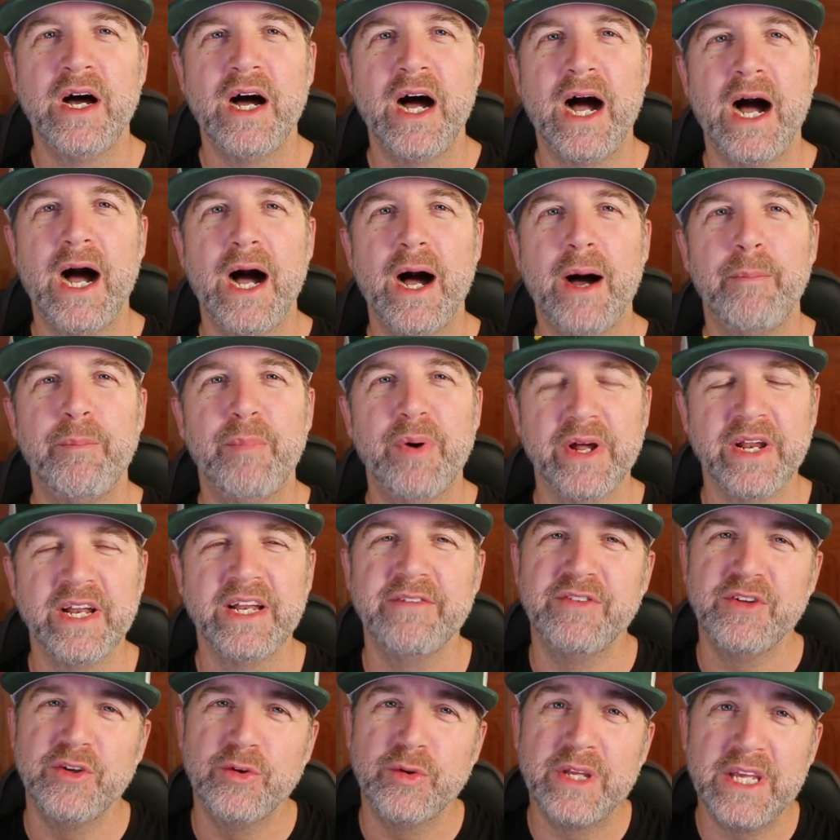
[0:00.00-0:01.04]
Uh, but
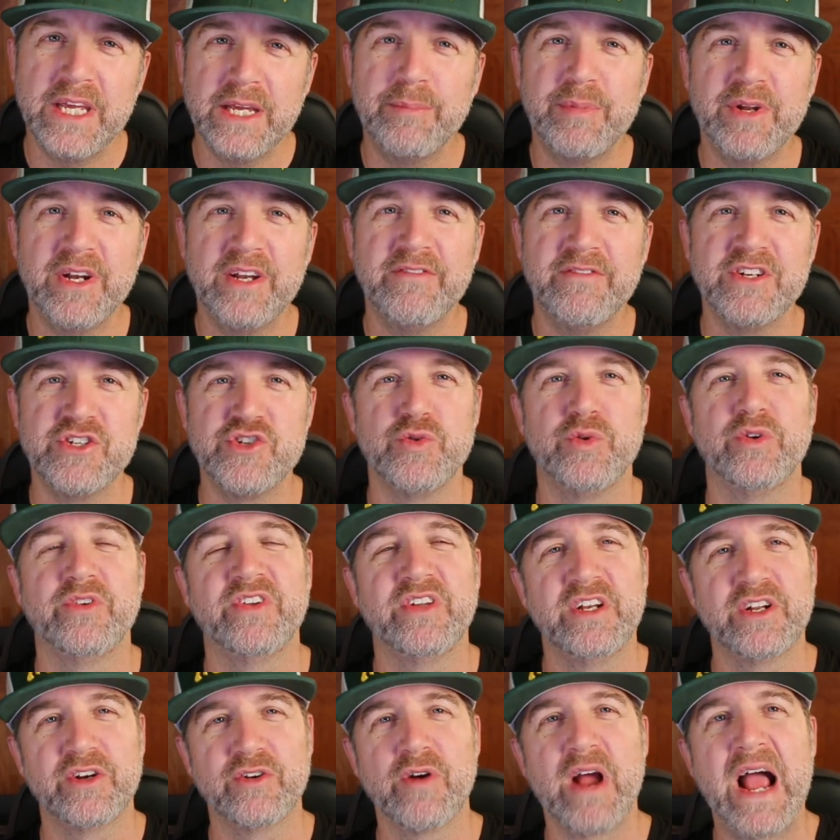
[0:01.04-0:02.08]
if you keep individuals
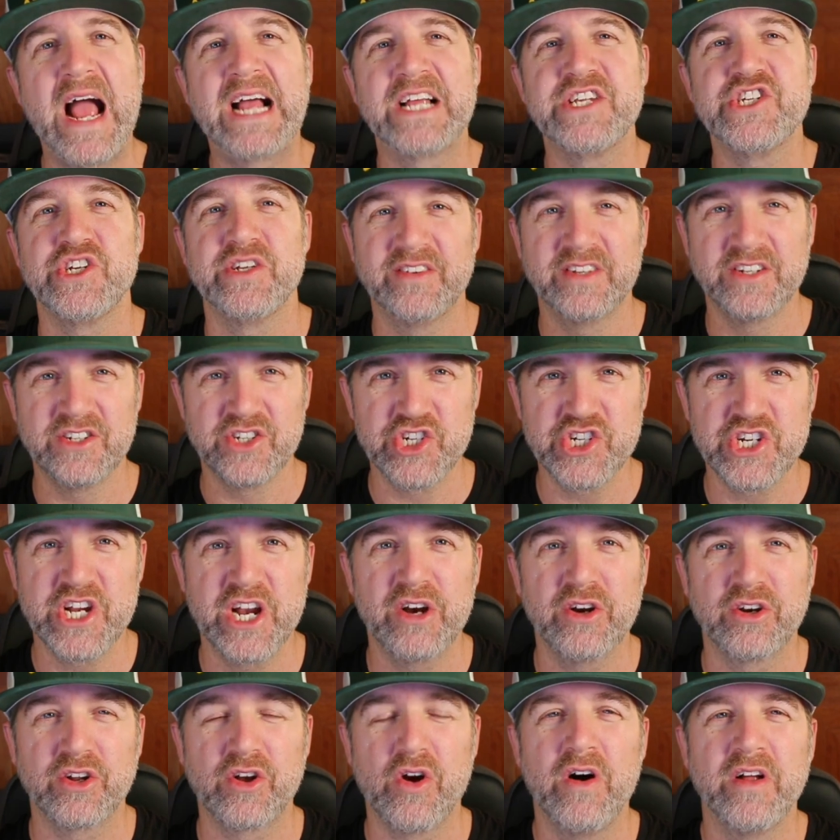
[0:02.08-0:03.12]
and interactions,
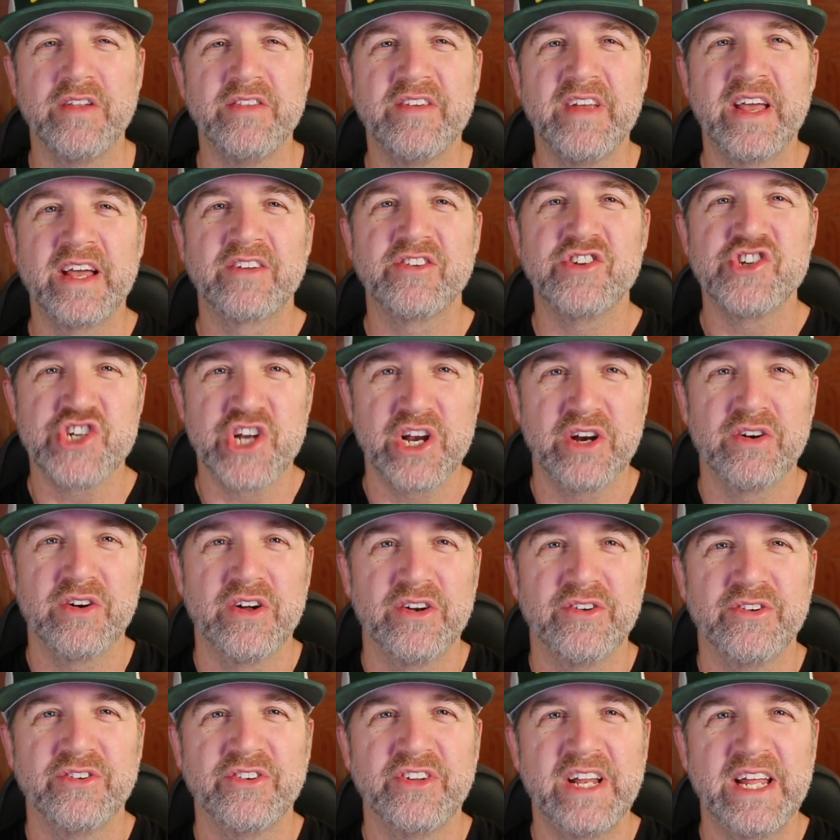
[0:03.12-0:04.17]
shared context, shared
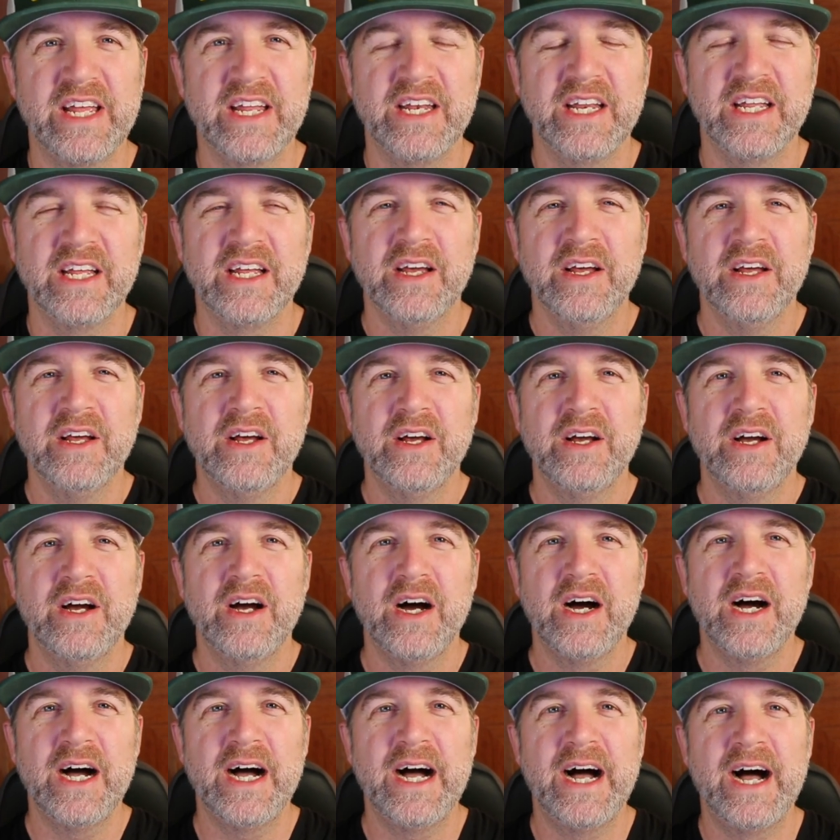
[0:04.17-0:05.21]
understanding,
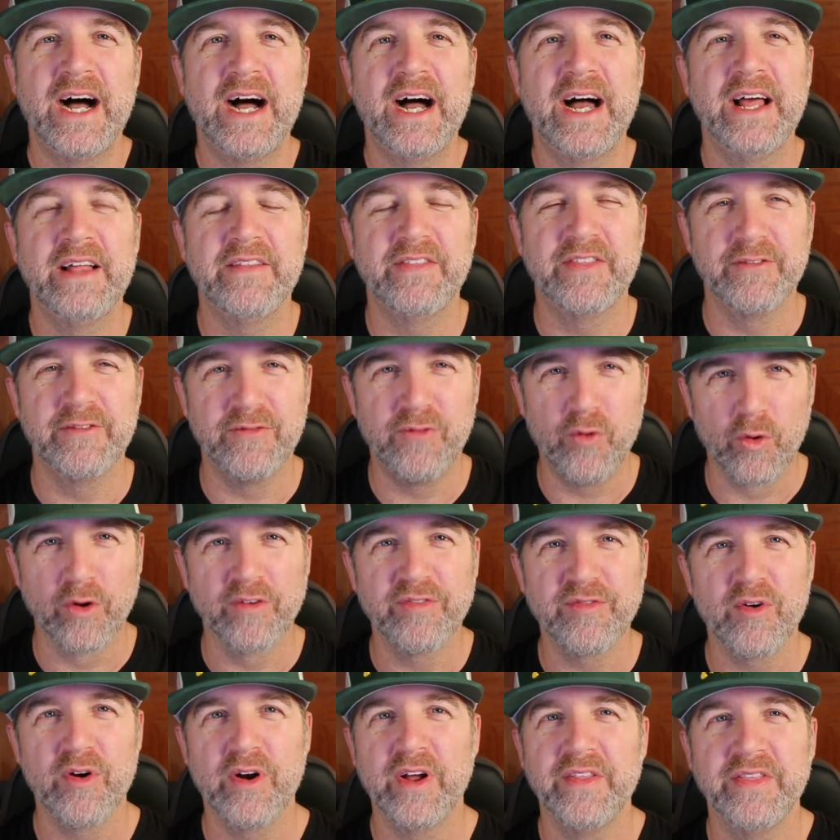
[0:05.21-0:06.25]
uh, the
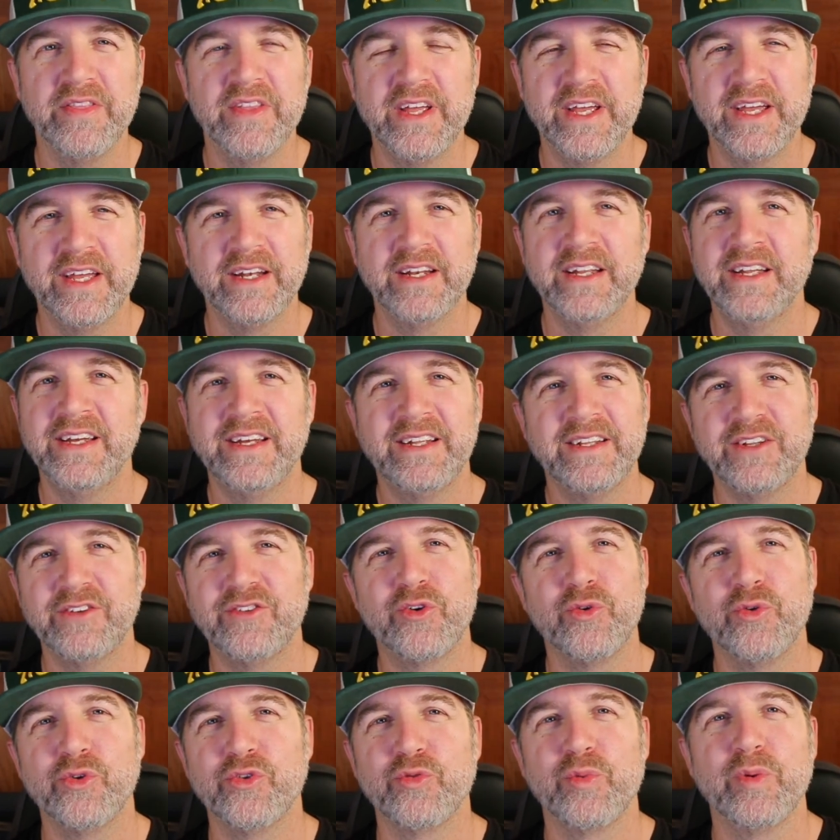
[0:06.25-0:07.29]
forefront, then the
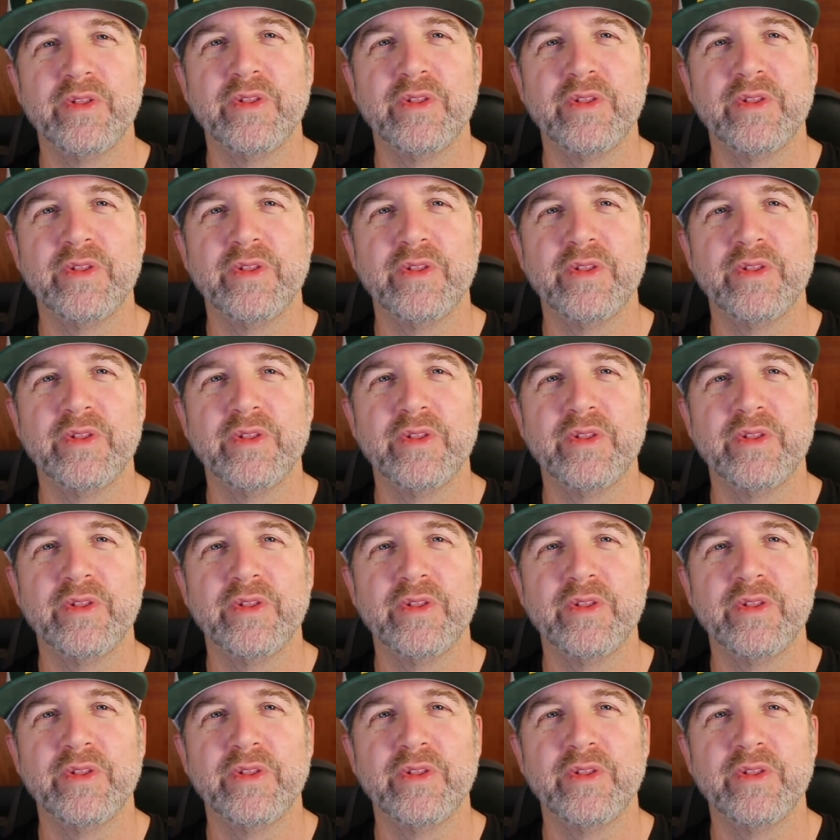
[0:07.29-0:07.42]
tools really